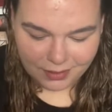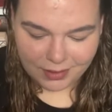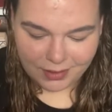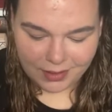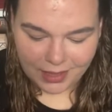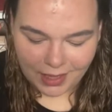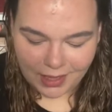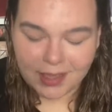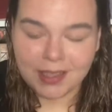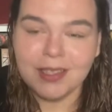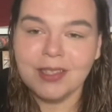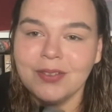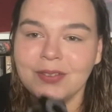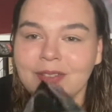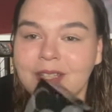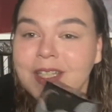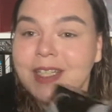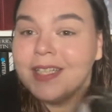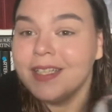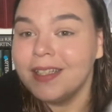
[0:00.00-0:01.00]
kind of
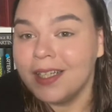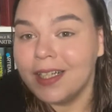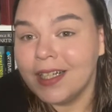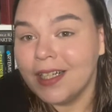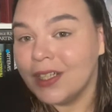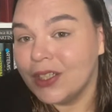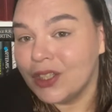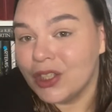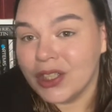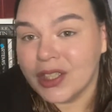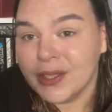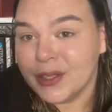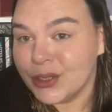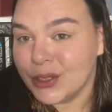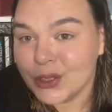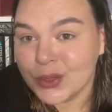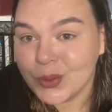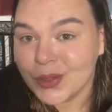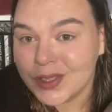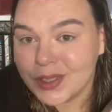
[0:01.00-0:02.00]
like that actually it's
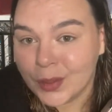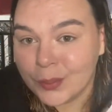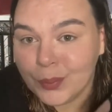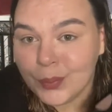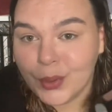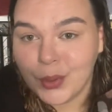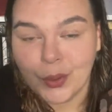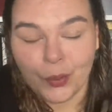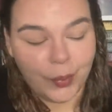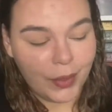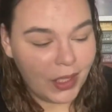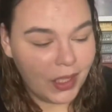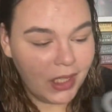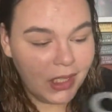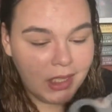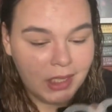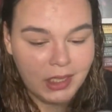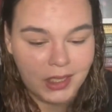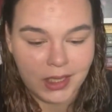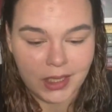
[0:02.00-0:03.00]
so simple but
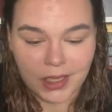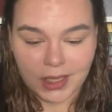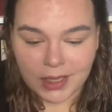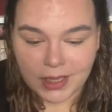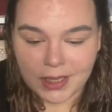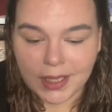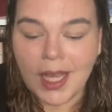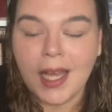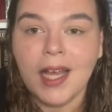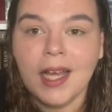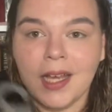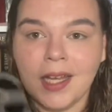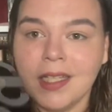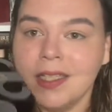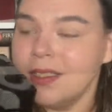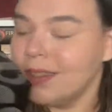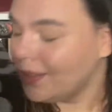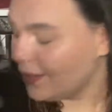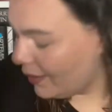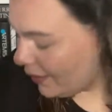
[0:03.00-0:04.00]
yeah
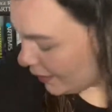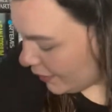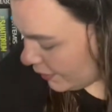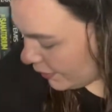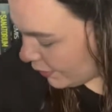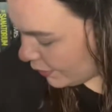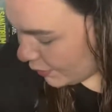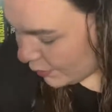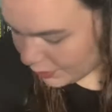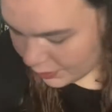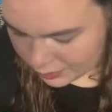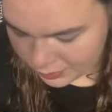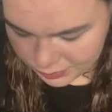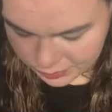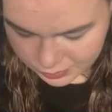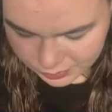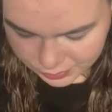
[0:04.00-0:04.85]
that's cool